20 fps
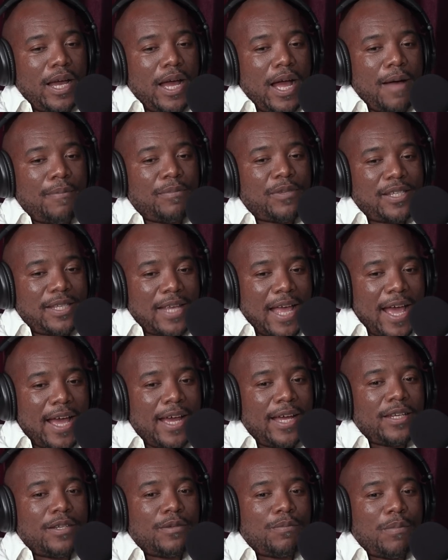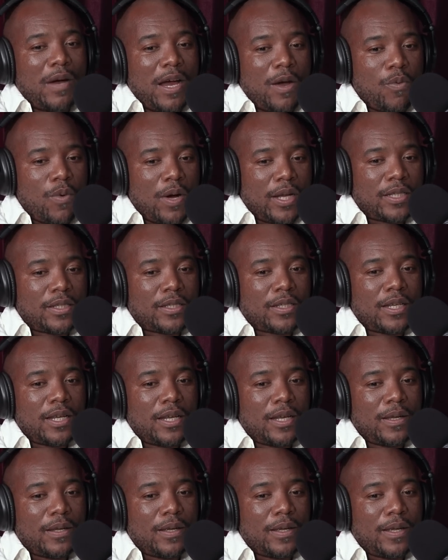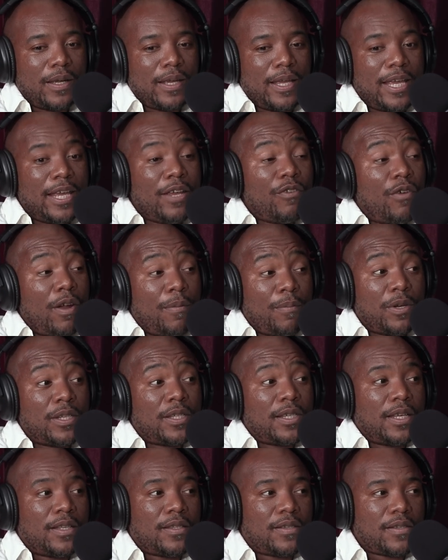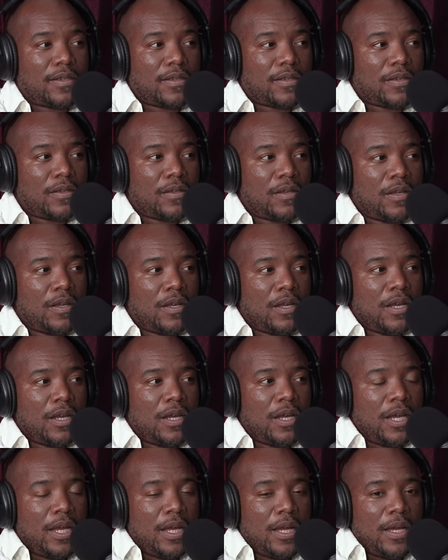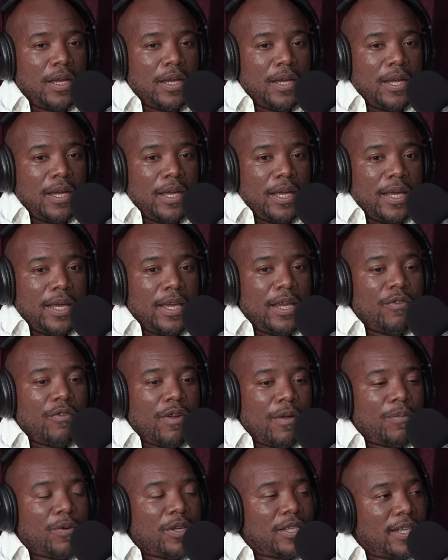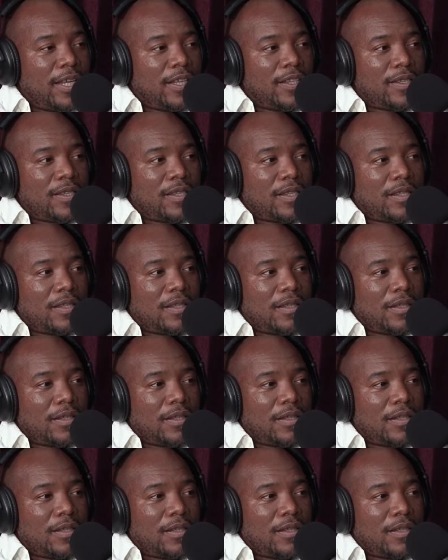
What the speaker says: I'm sad by what he represents. He represents,